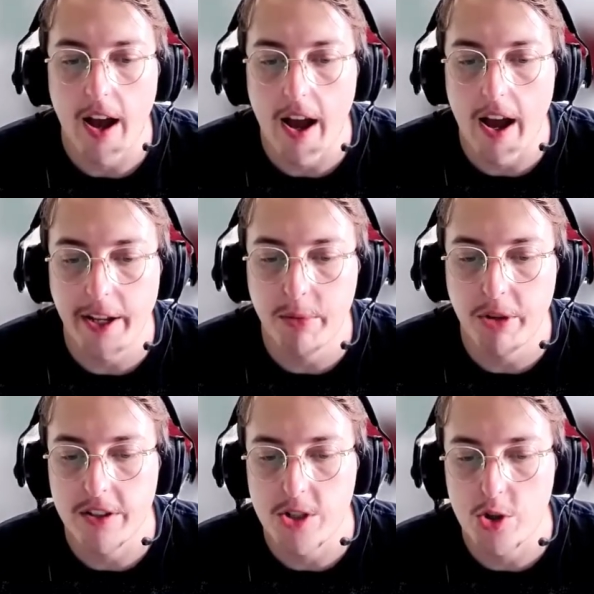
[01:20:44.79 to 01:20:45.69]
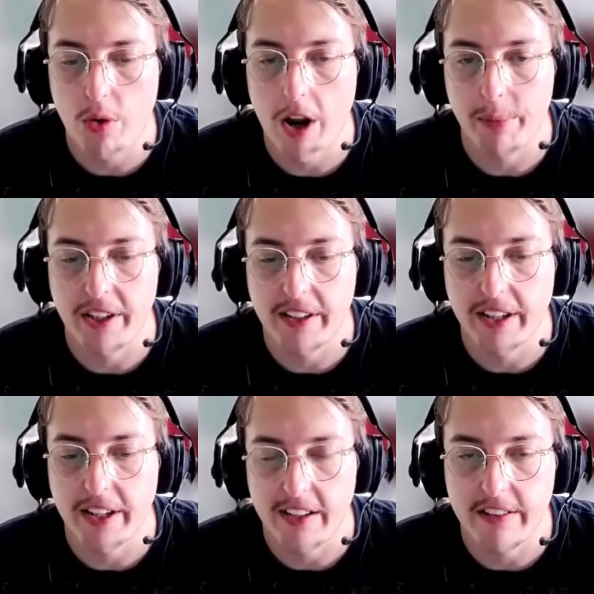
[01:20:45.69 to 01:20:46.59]
I am not describing that
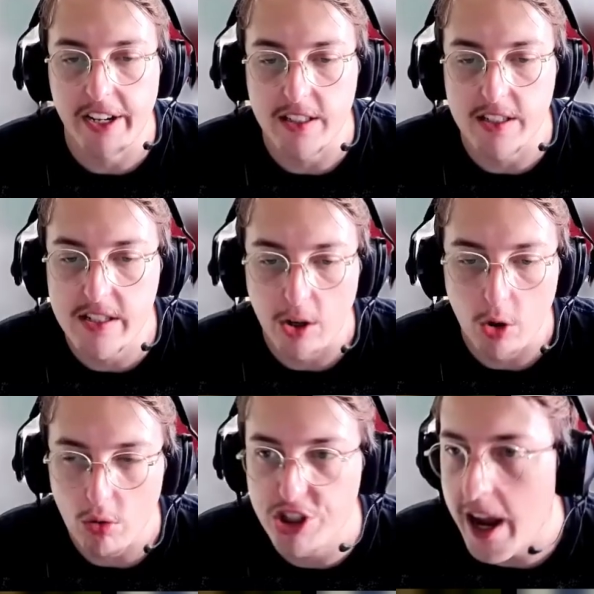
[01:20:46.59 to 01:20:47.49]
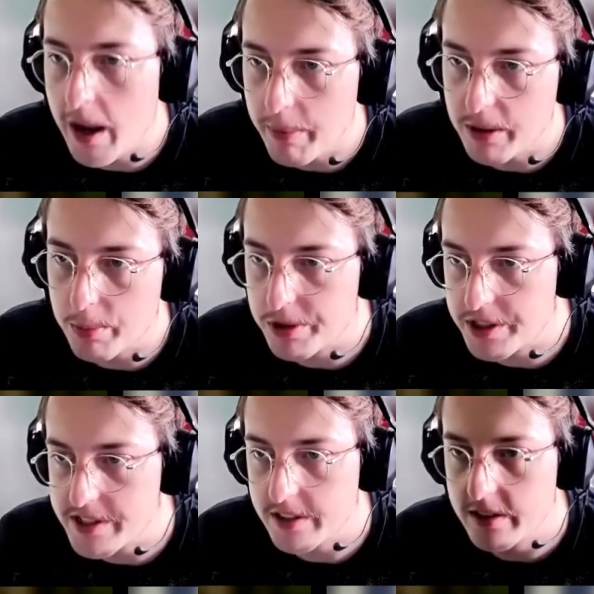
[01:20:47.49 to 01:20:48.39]
I take a single jab at the
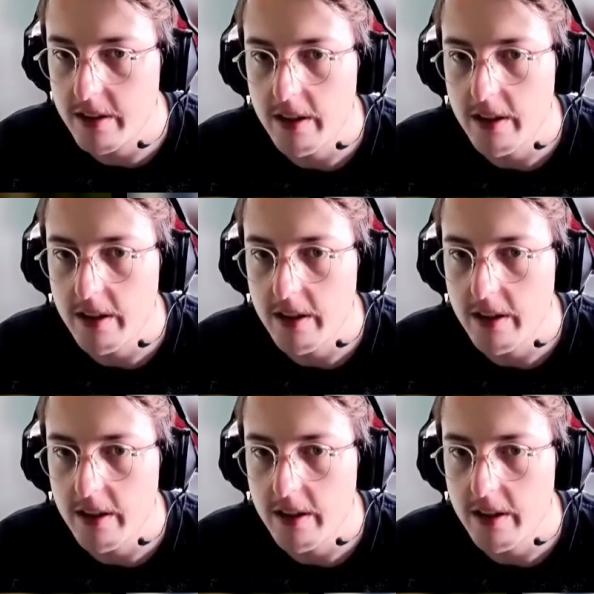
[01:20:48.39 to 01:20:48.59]
person.